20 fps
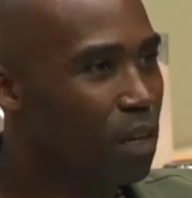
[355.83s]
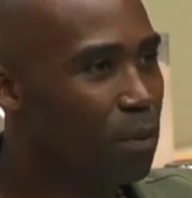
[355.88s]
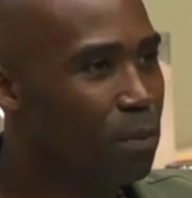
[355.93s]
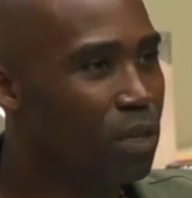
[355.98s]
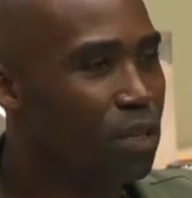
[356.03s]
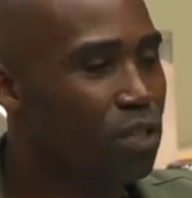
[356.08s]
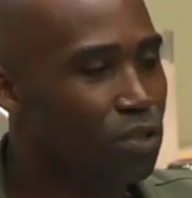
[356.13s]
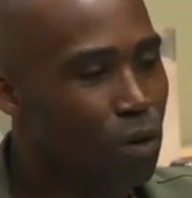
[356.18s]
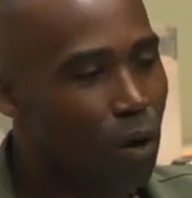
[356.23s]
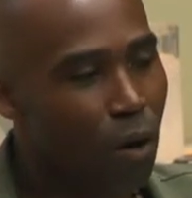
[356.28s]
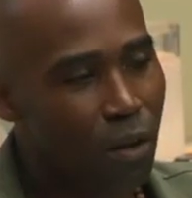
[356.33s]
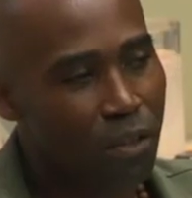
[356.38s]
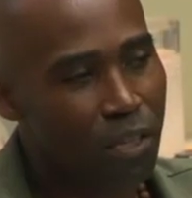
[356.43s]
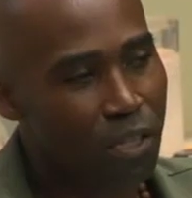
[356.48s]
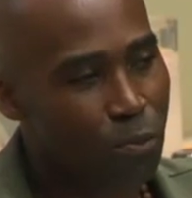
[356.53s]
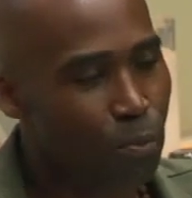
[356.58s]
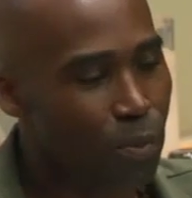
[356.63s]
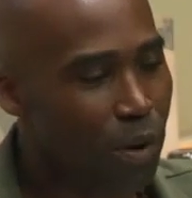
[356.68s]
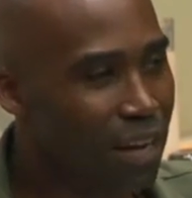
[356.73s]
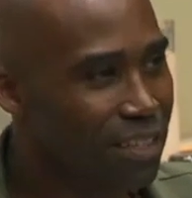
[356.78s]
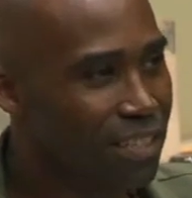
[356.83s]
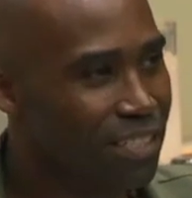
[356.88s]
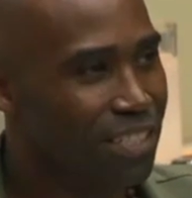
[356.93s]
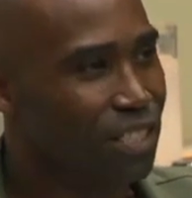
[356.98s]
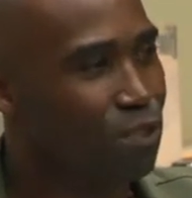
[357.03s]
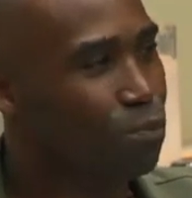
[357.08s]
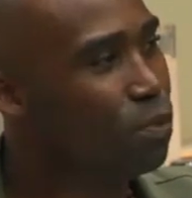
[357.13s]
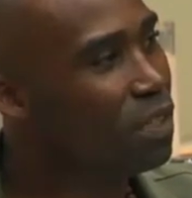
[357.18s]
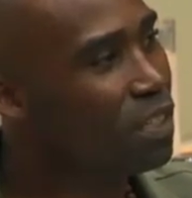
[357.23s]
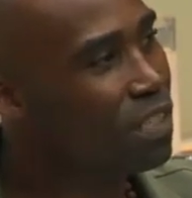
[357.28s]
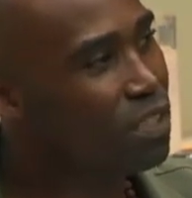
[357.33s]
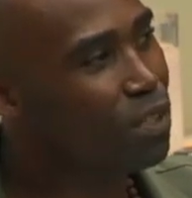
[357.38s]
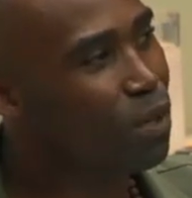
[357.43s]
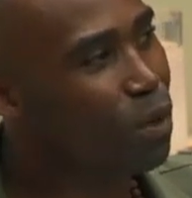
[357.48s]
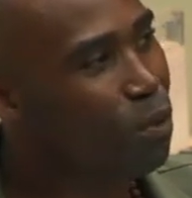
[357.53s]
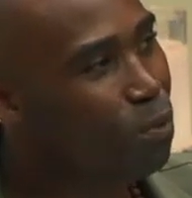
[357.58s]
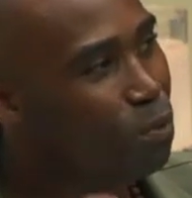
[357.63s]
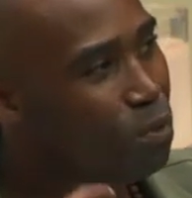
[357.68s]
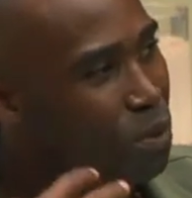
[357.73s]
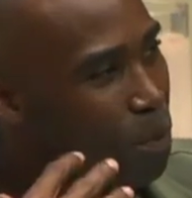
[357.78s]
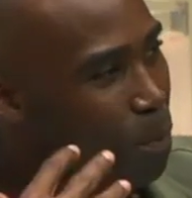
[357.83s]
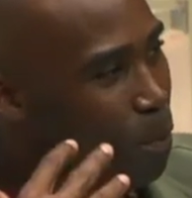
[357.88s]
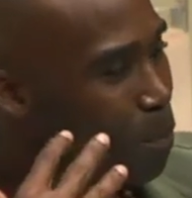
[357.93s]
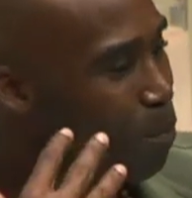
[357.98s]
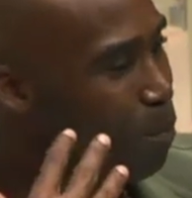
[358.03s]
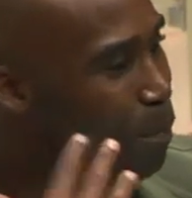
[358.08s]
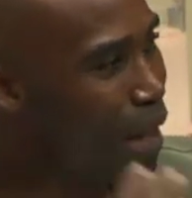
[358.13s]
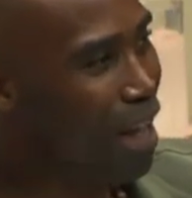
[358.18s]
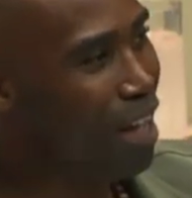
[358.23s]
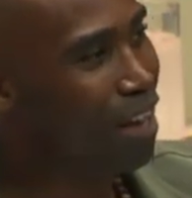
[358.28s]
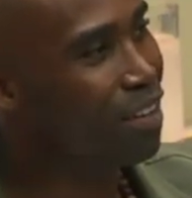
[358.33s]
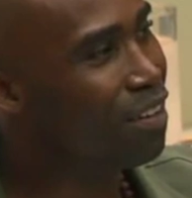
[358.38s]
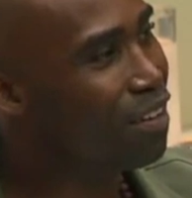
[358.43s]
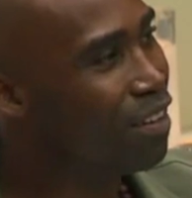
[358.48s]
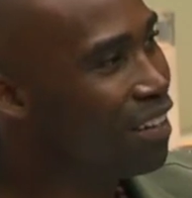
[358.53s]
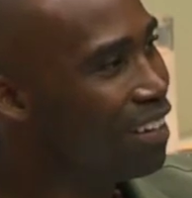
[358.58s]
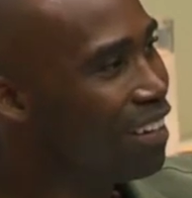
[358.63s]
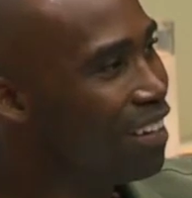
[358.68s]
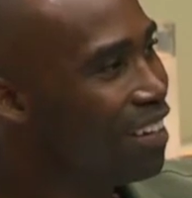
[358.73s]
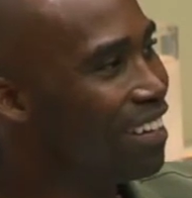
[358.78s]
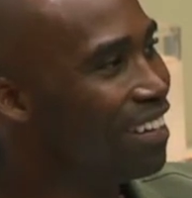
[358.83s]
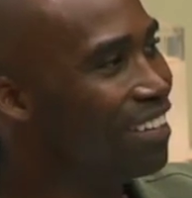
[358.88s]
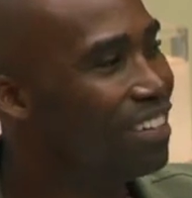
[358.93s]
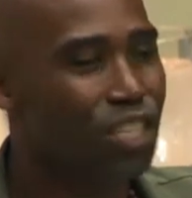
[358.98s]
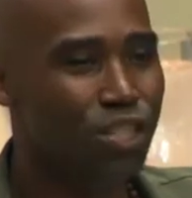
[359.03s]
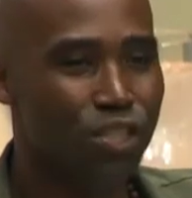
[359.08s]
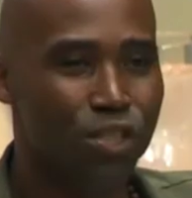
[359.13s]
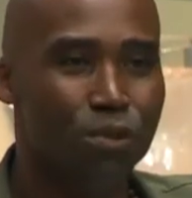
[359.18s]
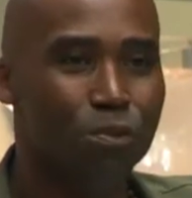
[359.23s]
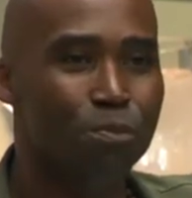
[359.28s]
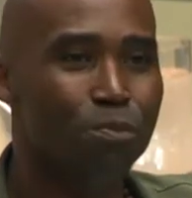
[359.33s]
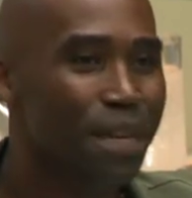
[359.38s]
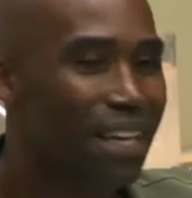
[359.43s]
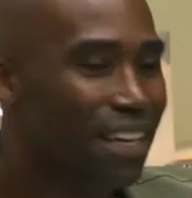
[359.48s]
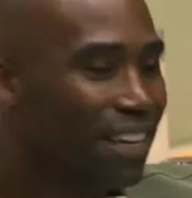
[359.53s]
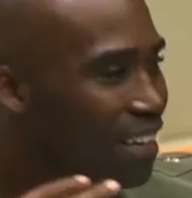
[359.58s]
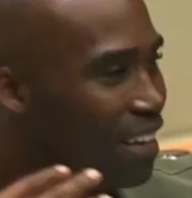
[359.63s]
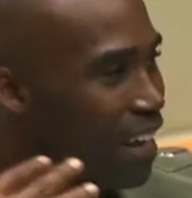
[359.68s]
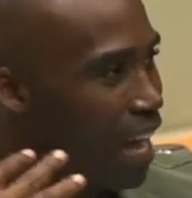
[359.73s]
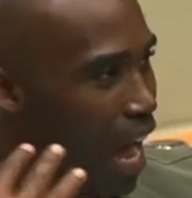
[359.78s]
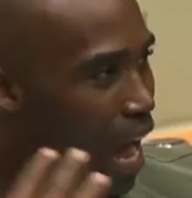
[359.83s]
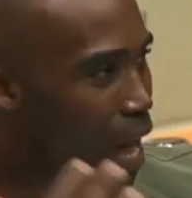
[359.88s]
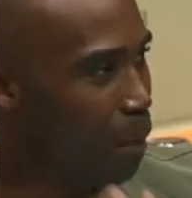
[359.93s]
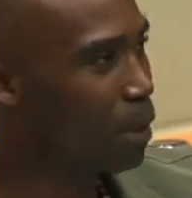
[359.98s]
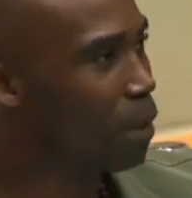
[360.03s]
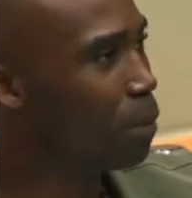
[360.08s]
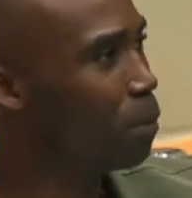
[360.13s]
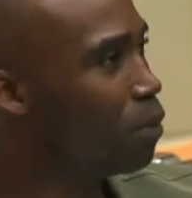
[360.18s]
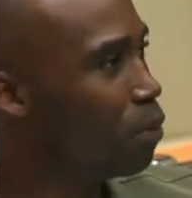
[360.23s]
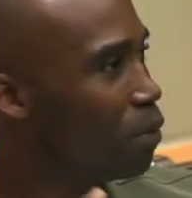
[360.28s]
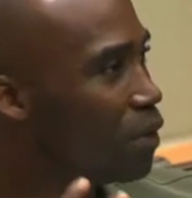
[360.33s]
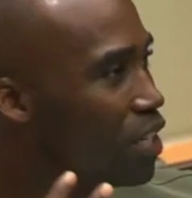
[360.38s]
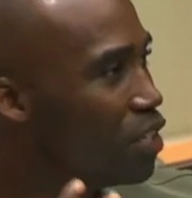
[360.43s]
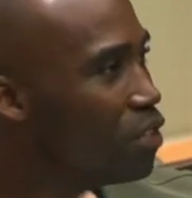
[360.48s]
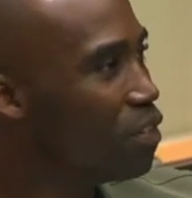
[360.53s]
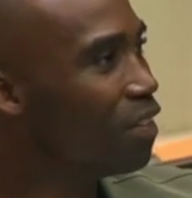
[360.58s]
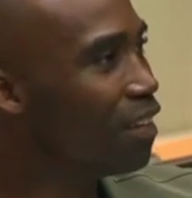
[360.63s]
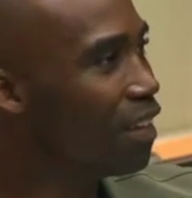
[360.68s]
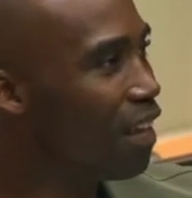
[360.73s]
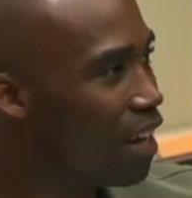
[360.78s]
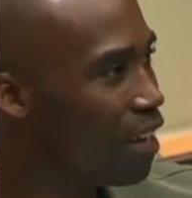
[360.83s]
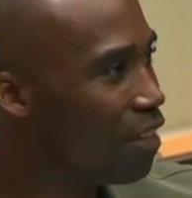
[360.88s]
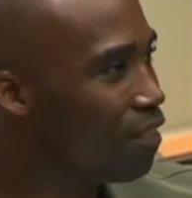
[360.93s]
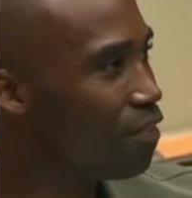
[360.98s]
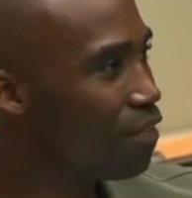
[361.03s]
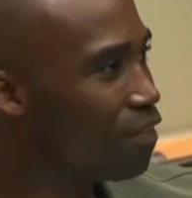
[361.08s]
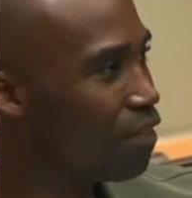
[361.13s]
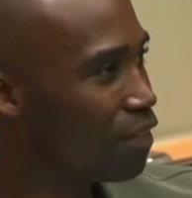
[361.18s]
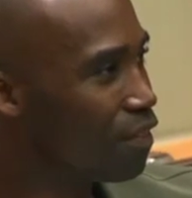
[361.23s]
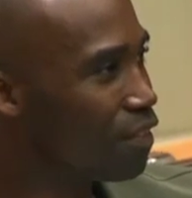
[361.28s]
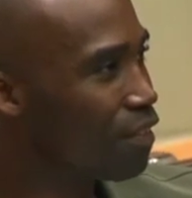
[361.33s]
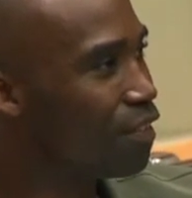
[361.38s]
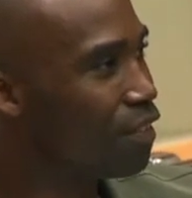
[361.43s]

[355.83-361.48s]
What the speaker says: Because all these practices really don't matter unless you make it applicable in your life.